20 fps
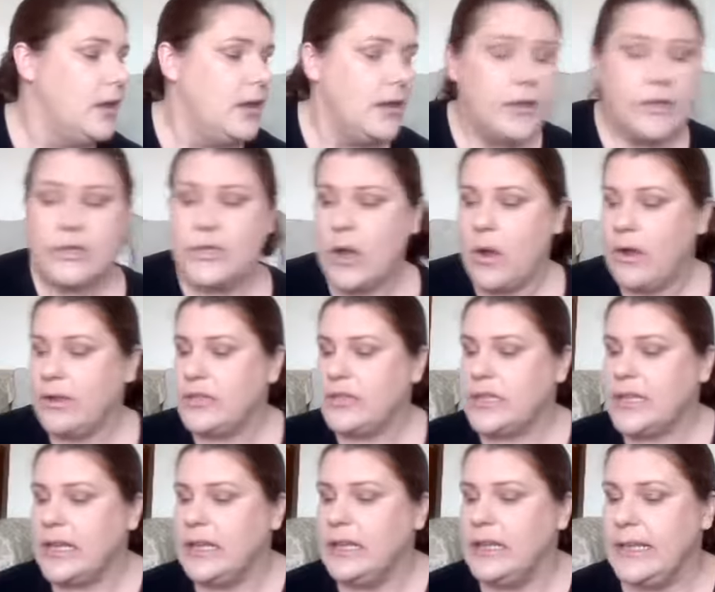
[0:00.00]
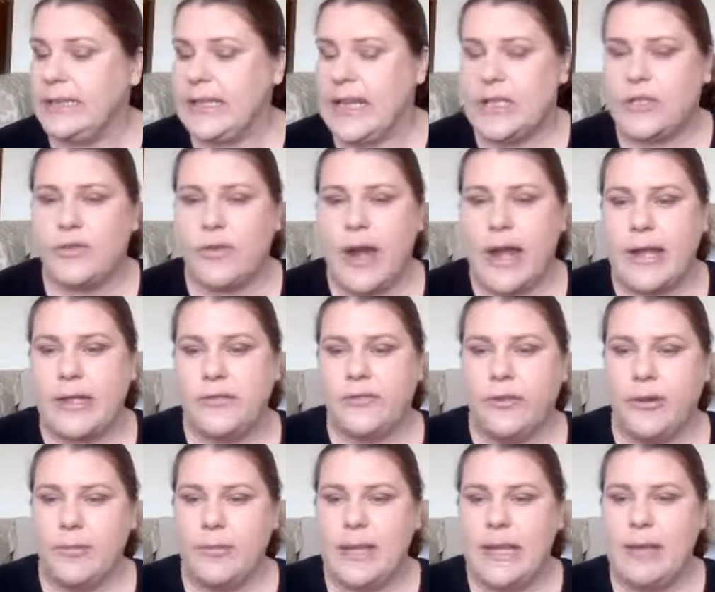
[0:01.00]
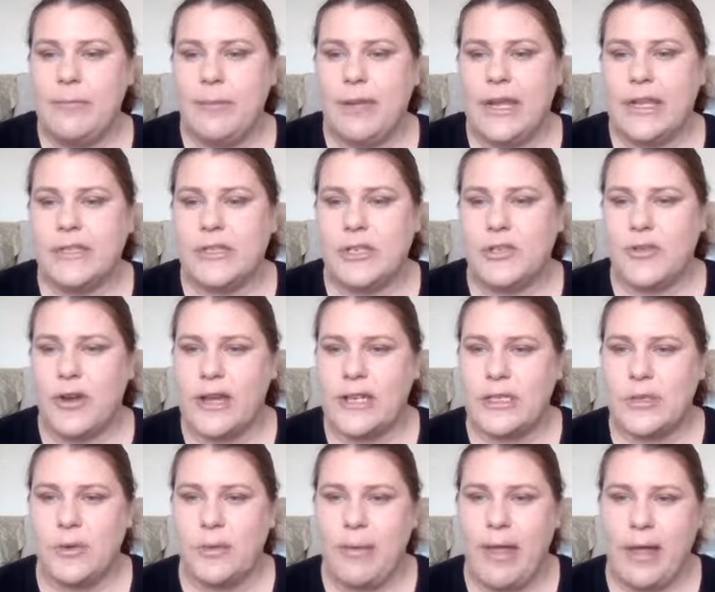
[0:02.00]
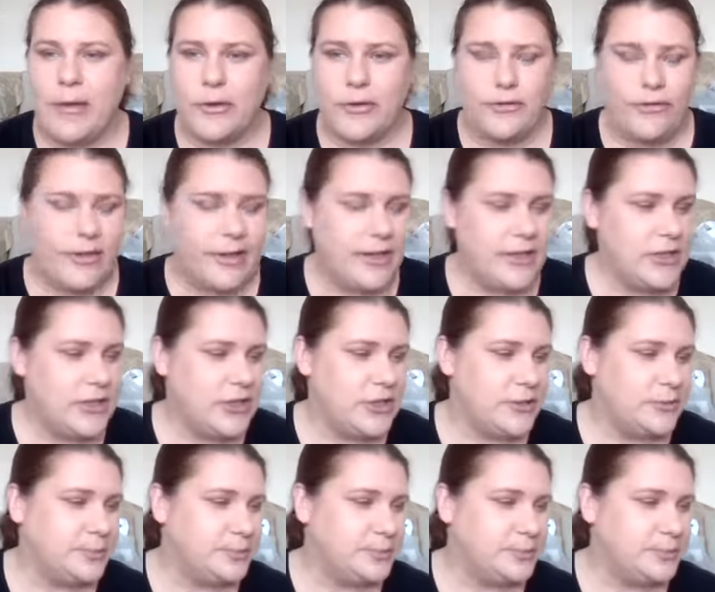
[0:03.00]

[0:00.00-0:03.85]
So I'm just going to let that dry for a minute because it dries to a powder finish.